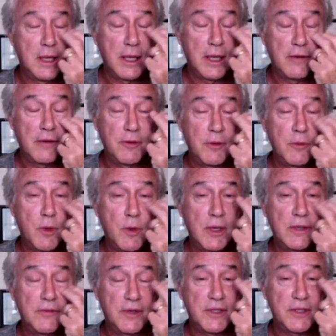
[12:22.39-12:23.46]
Every one
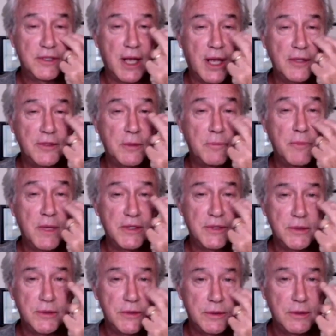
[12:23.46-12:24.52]
of us has a
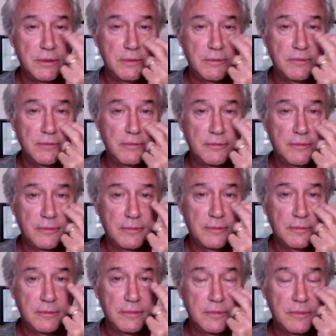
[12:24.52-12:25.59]
message.
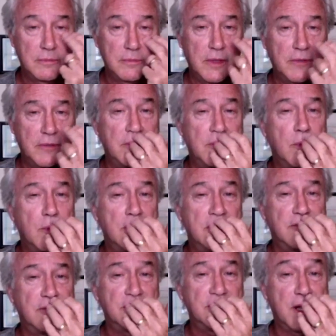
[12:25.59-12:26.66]
Every one of
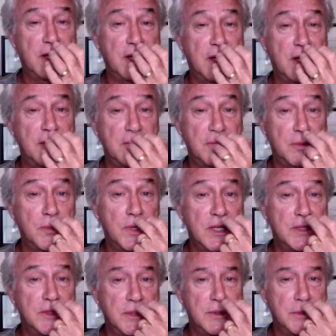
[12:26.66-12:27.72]
us has a
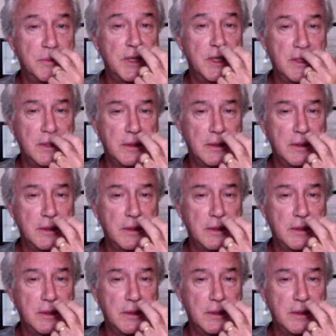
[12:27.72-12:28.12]
reason to be.